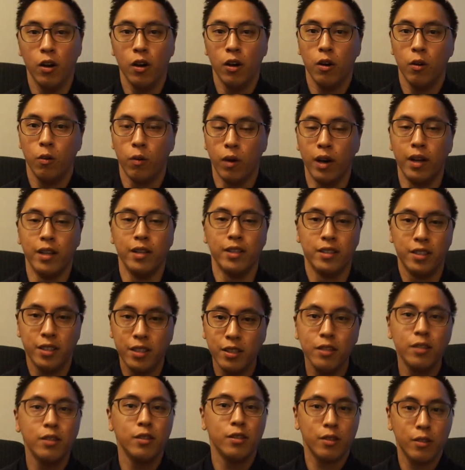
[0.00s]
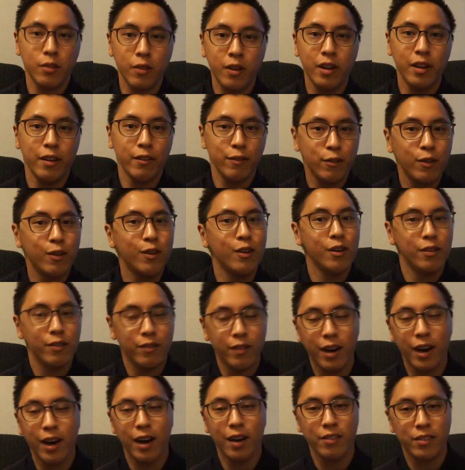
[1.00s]
1, 2, 3, 4,
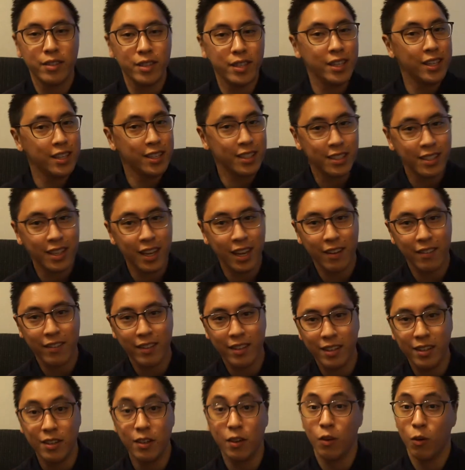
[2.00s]
5, 6, 7.